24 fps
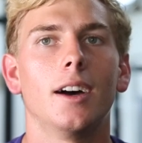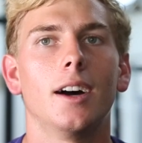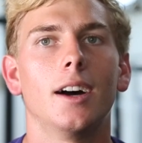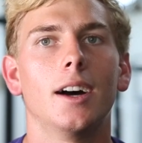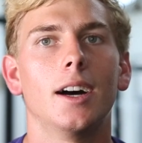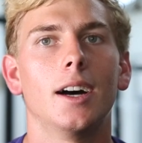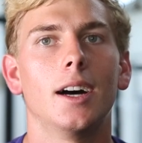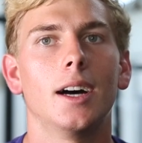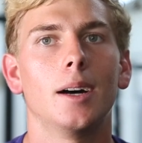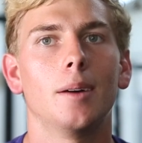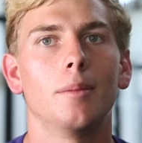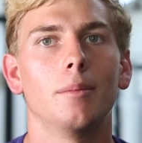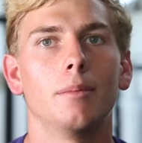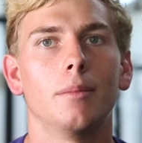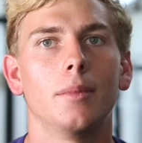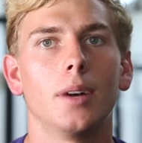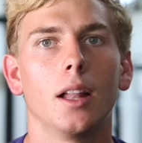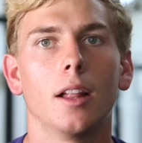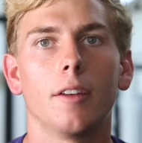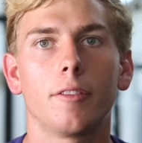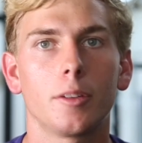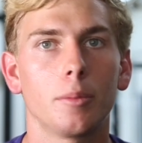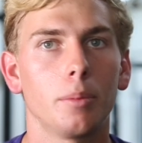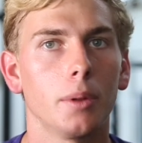Um,
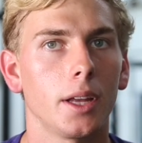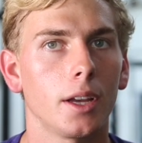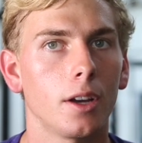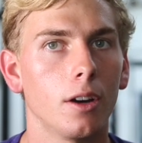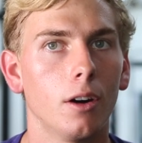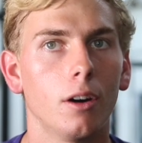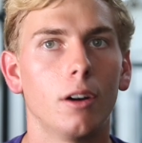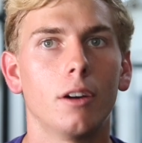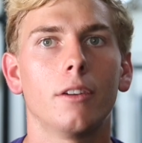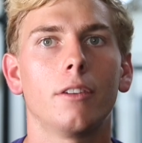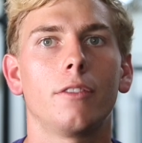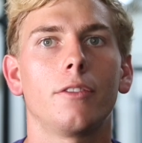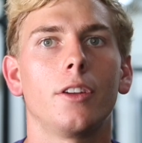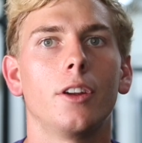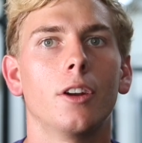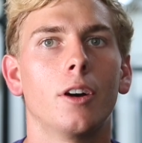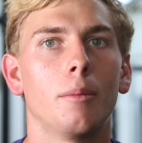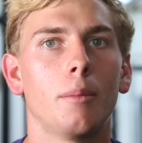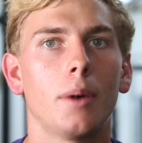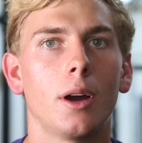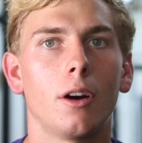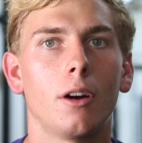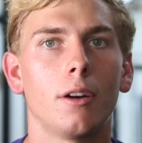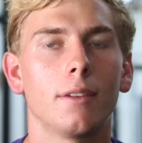I love to play golf, you know,
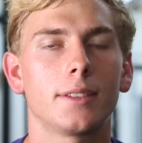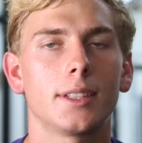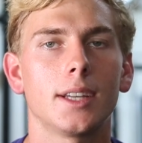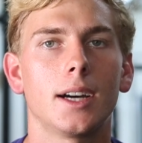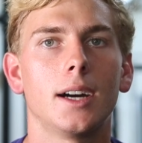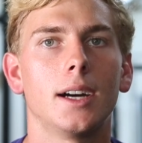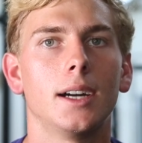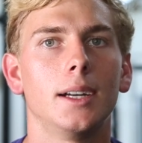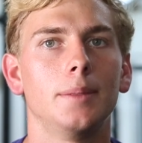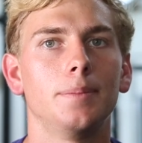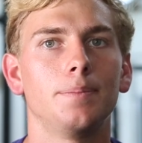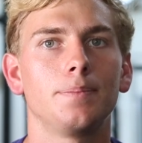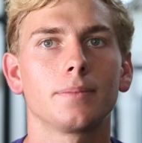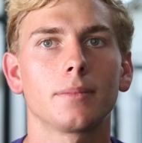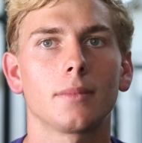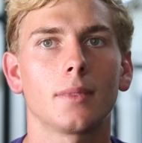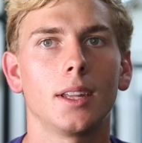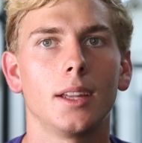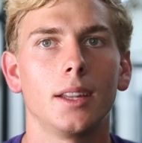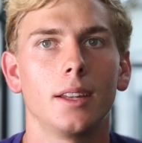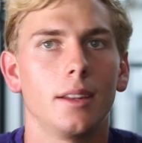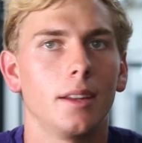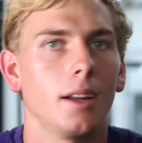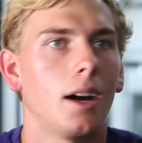on my off time
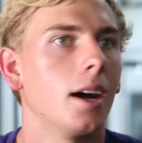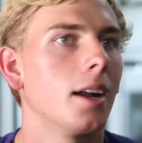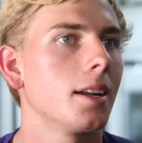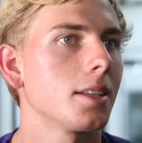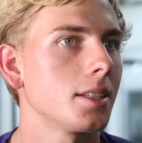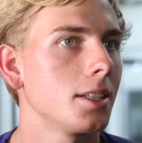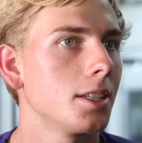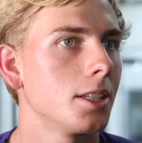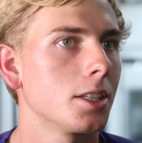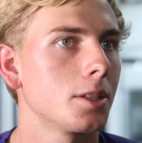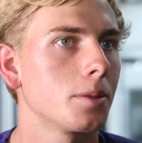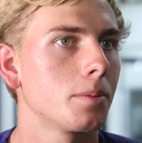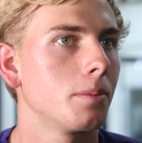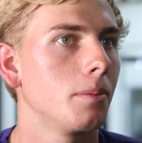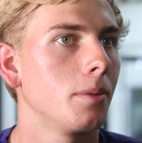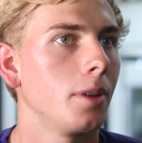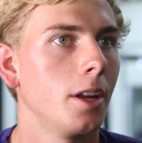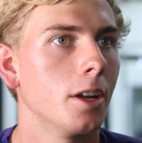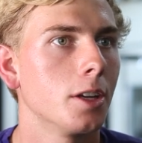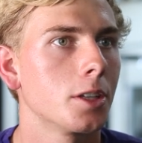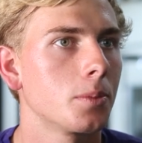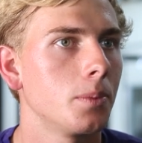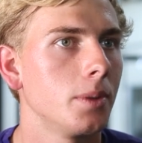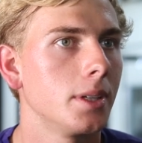and honestly just,
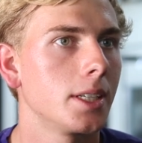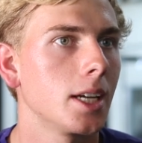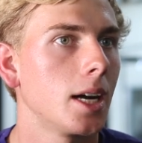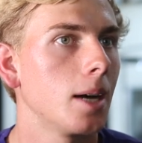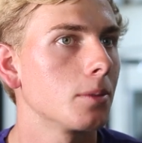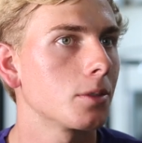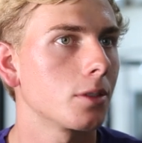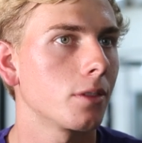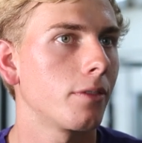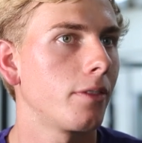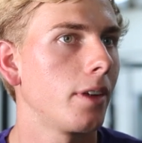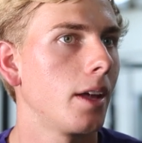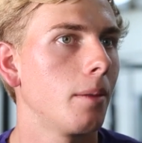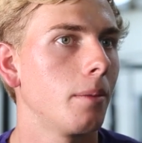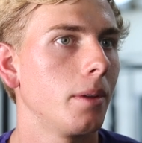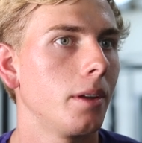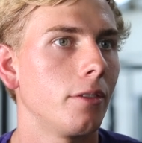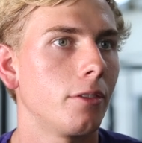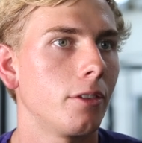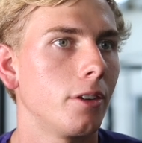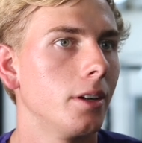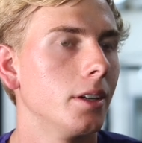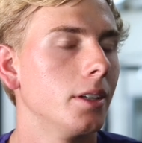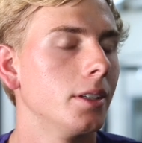you know, spend times with family
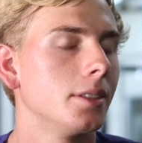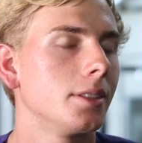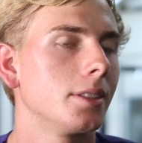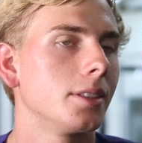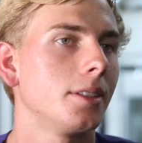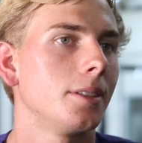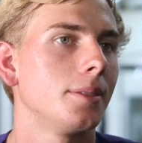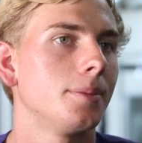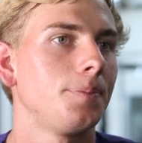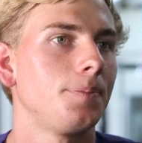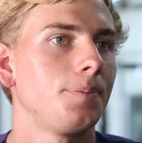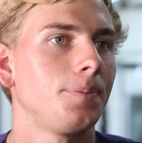and friends.